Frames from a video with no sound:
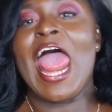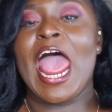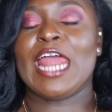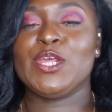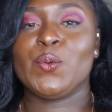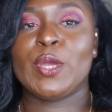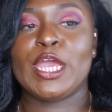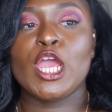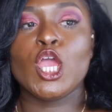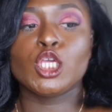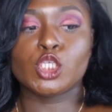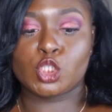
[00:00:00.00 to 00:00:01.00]
Anyway,
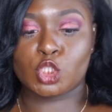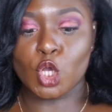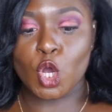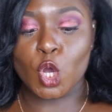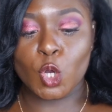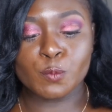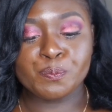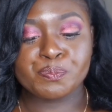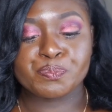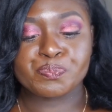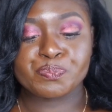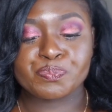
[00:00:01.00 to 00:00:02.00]
so
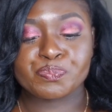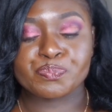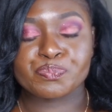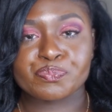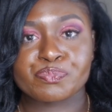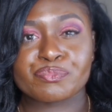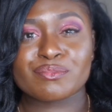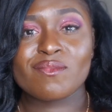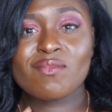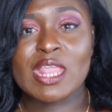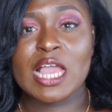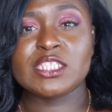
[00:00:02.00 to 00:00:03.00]

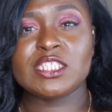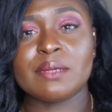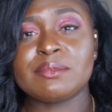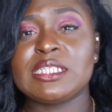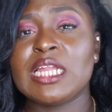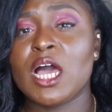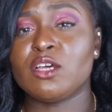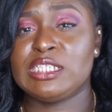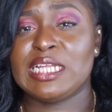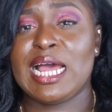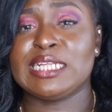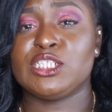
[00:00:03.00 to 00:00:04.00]
something else
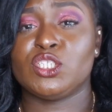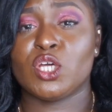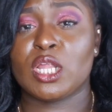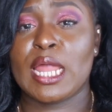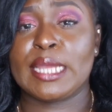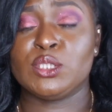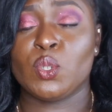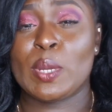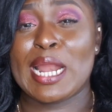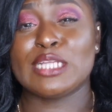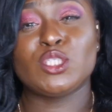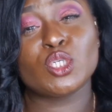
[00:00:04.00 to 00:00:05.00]
that I did not like. So
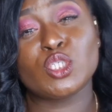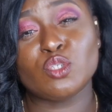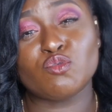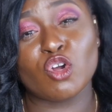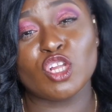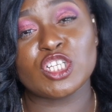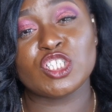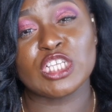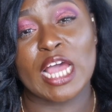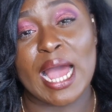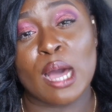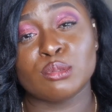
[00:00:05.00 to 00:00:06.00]
when I took the rollers
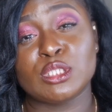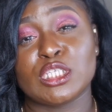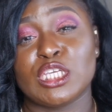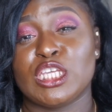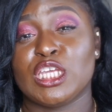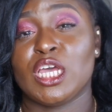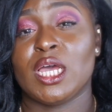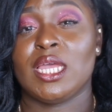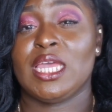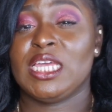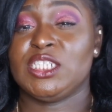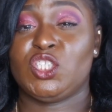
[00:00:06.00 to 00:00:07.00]
out,
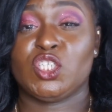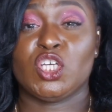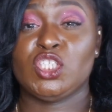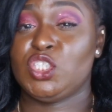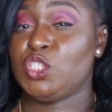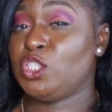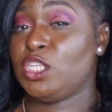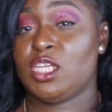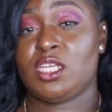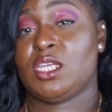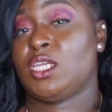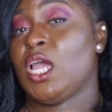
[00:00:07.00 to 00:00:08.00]
it just,
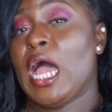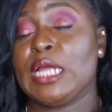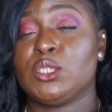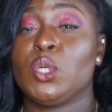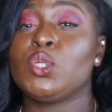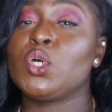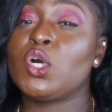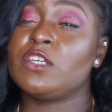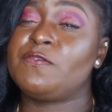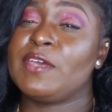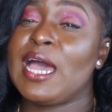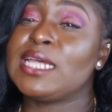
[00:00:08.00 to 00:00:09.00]
I don't know
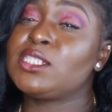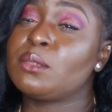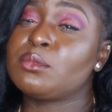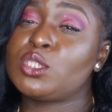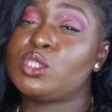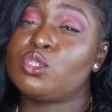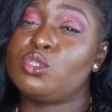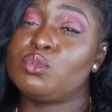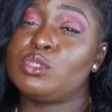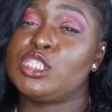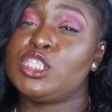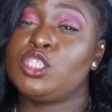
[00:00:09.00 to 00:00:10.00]
if it had something to do
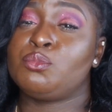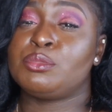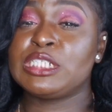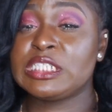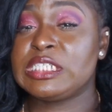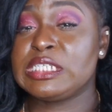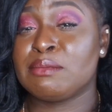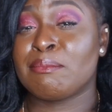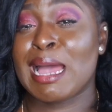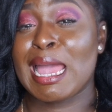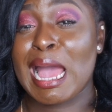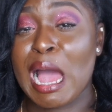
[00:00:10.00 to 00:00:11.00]
with the humidity in
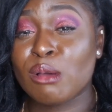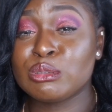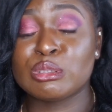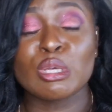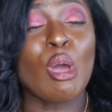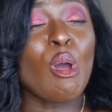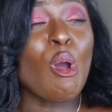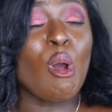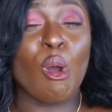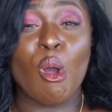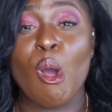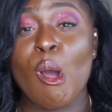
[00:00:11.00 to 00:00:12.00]
my house
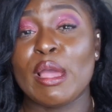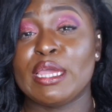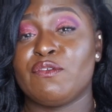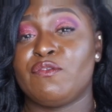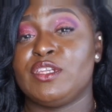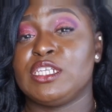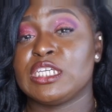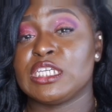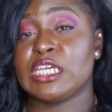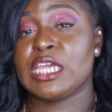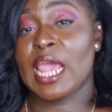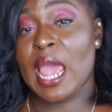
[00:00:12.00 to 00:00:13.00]
or if
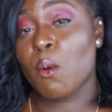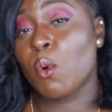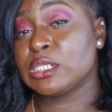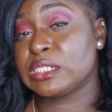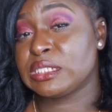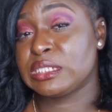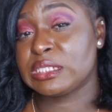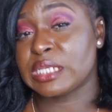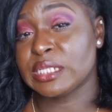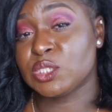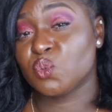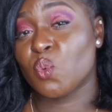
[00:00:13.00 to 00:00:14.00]
the hair wasn't
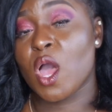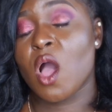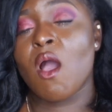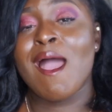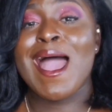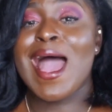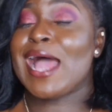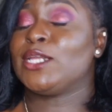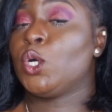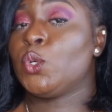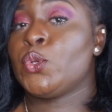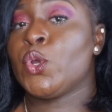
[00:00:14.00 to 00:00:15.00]
set well. I
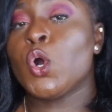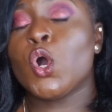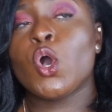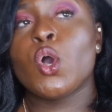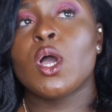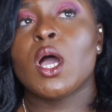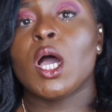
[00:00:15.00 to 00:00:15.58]
don't know.